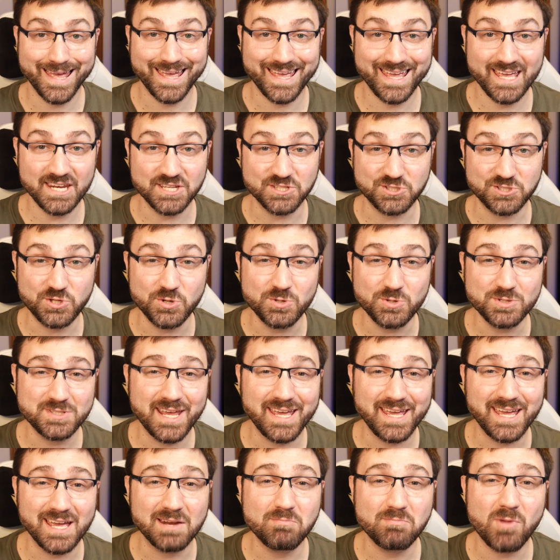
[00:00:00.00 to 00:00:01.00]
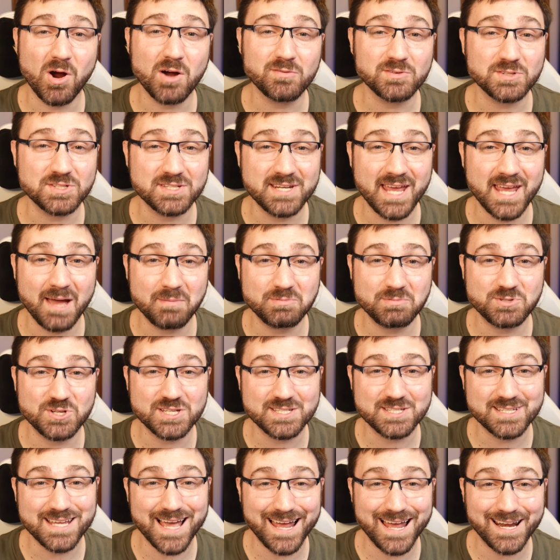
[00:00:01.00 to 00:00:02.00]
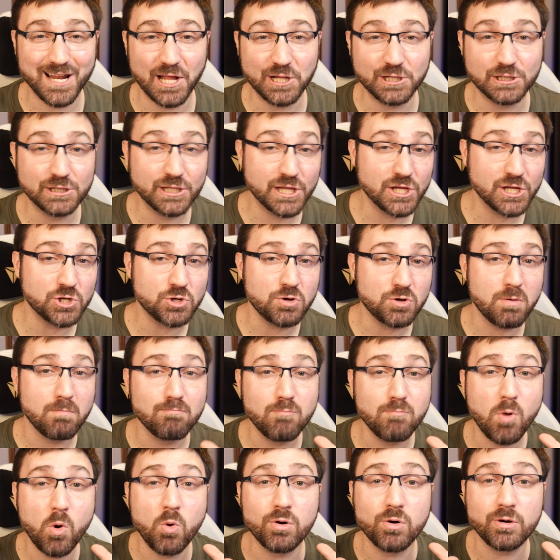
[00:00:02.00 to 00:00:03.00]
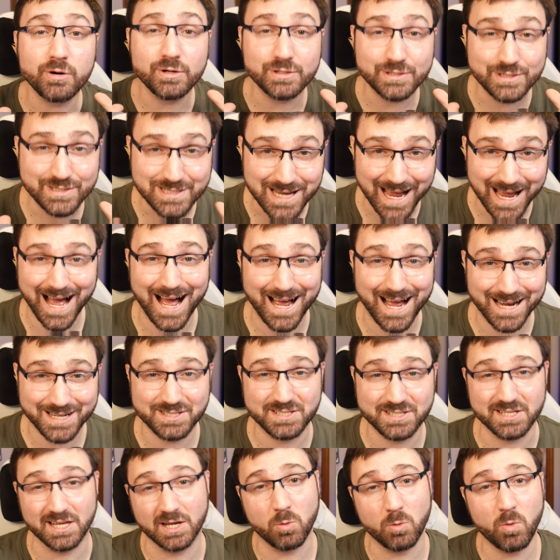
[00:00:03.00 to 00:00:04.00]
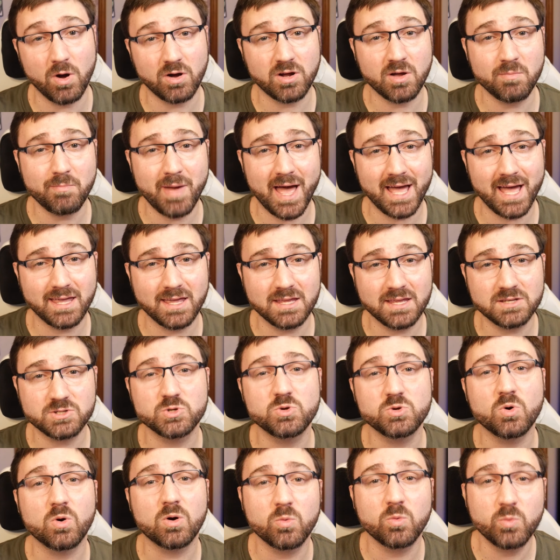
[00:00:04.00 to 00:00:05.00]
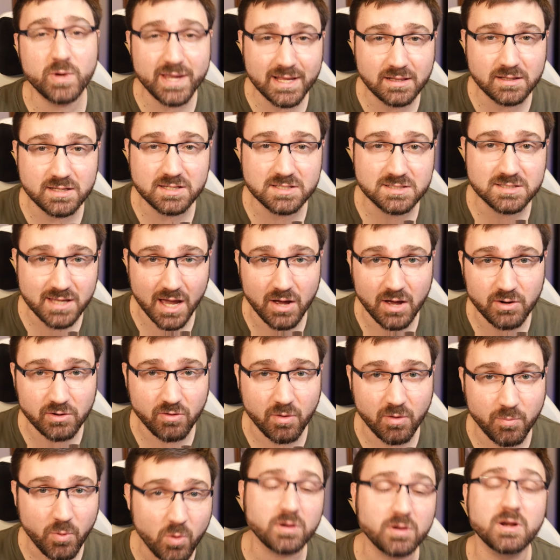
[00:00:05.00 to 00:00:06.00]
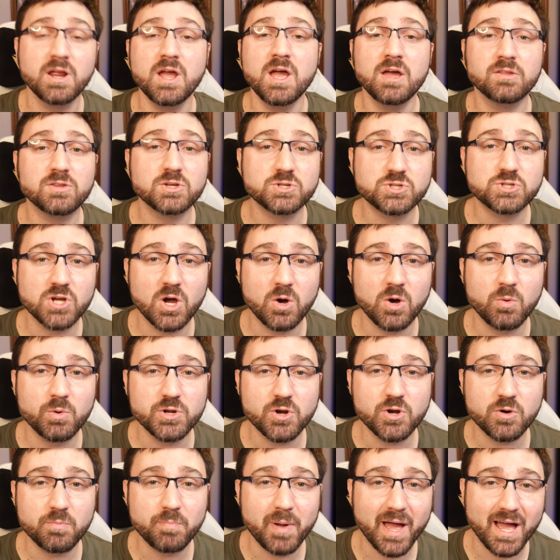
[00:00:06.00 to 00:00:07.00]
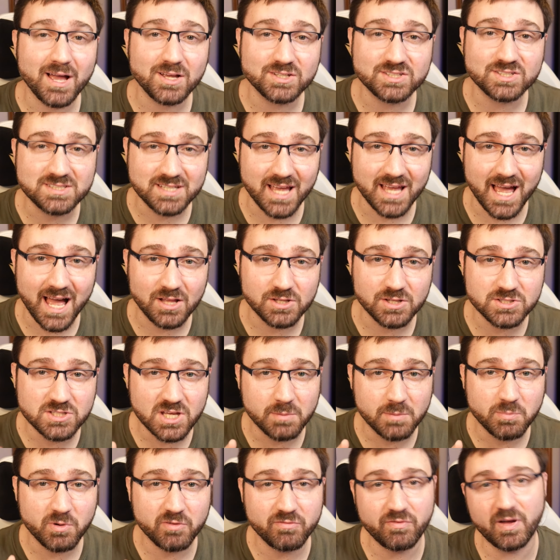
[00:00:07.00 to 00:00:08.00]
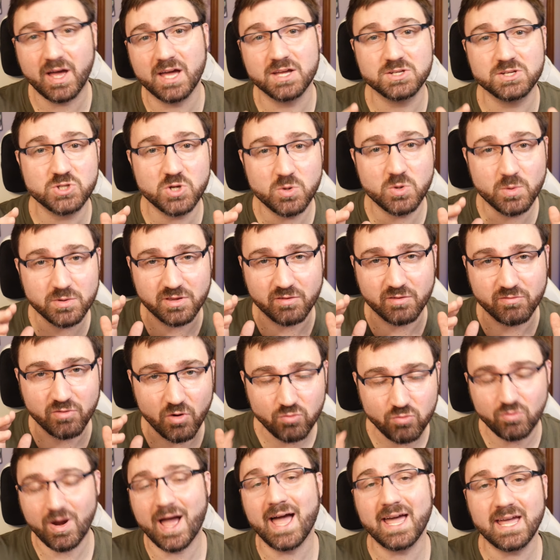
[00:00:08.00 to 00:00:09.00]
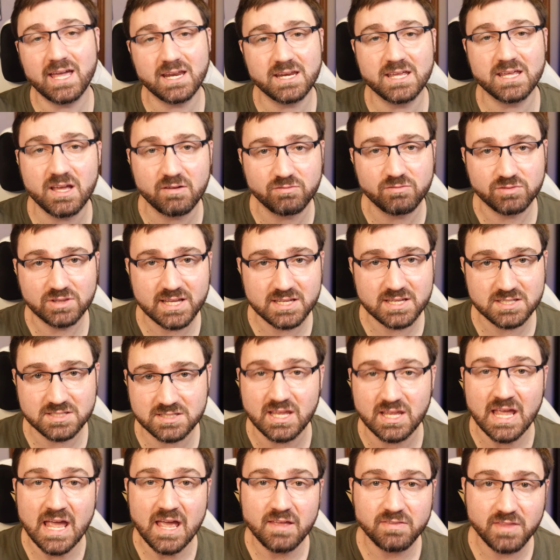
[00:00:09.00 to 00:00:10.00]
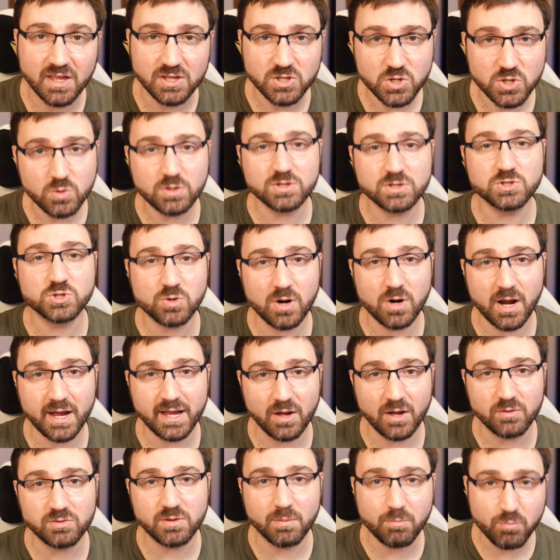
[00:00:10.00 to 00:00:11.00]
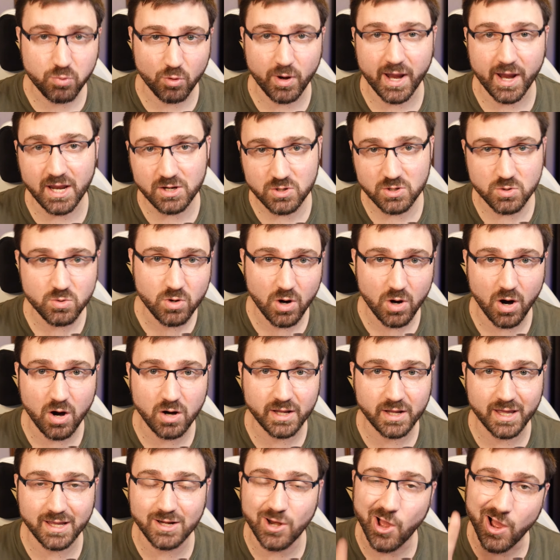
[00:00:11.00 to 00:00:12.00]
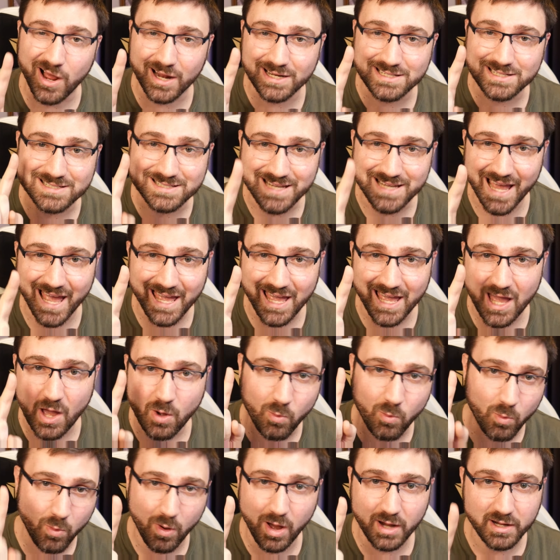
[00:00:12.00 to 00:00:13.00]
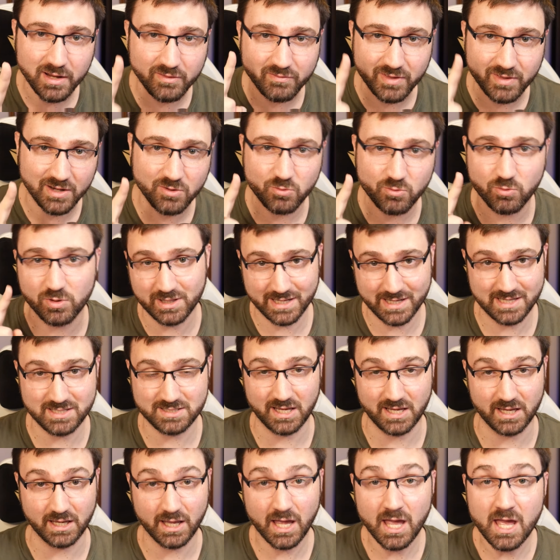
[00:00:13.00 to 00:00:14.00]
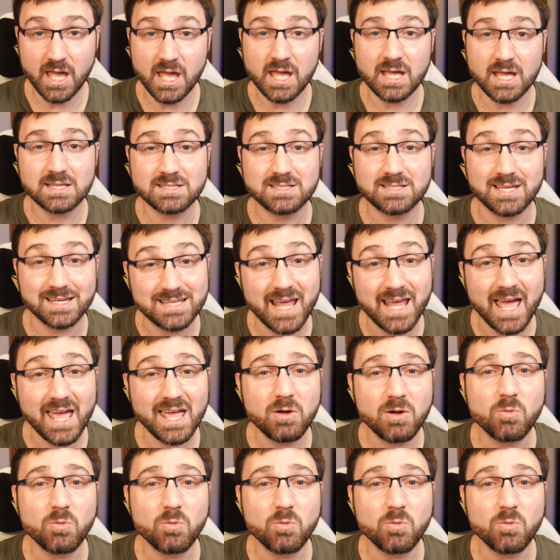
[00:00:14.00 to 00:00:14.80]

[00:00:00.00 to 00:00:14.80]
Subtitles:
is Tuesday and Marvel Snap just got a little more toxic. Welcome back into your weekly scouting report, the show where your pal Sal is going to provide you with a variety of lists that you can try out the brand new card in on day one of it releasing. Today we're